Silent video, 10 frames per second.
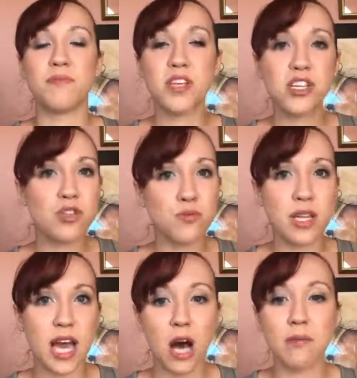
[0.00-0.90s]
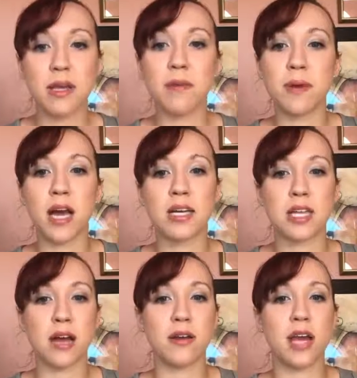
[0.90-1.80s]
this just really helped me
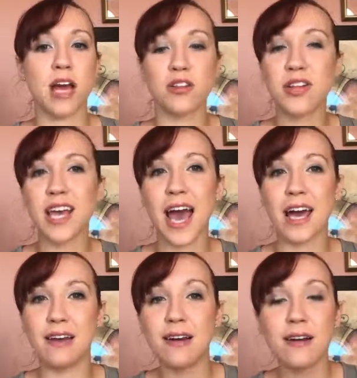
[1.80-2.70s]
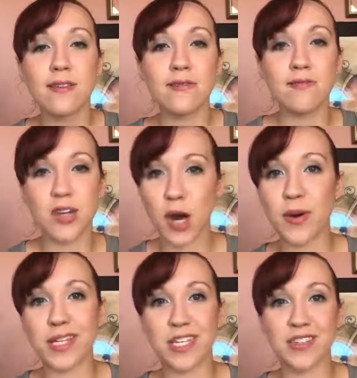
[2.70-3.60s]
because I literally had
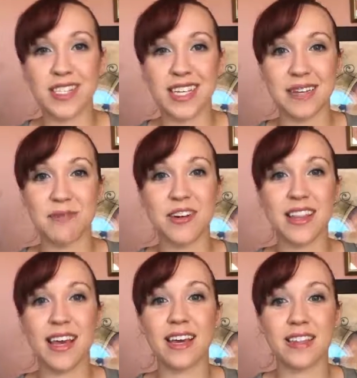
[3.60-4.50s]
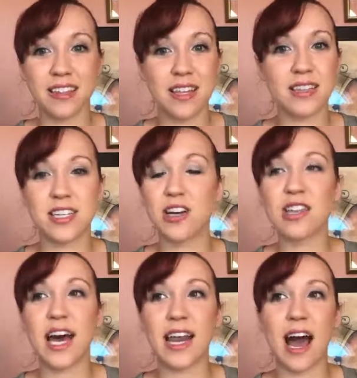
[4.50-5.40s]
no excuses anymore. Like
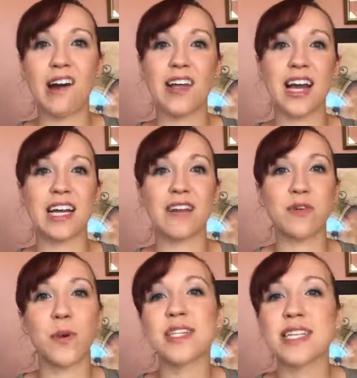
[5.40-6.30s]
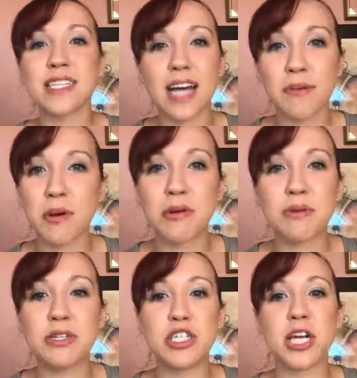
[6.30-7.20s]
took that out. Like I didn't have to waste any time going
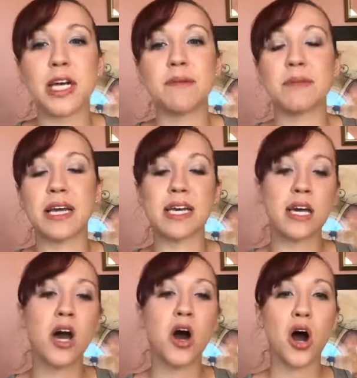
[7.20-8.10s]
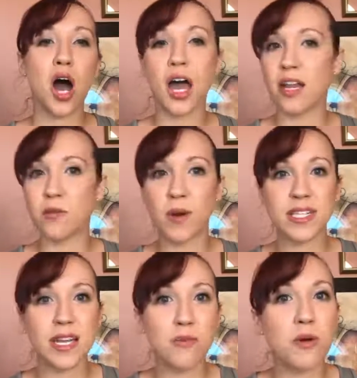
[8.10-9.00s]
to a gym. Like I didn't
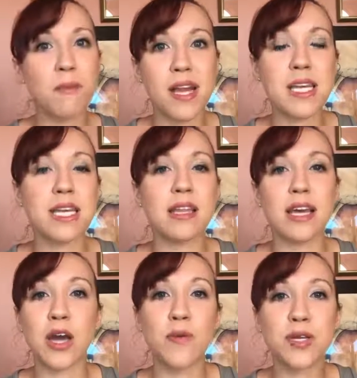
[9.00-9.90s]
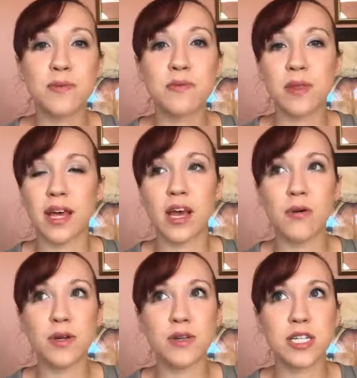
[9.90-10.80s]
waste any more money. Like going
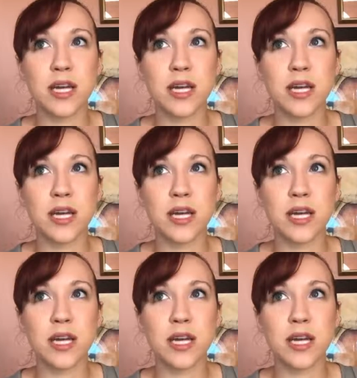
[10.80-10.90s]
to a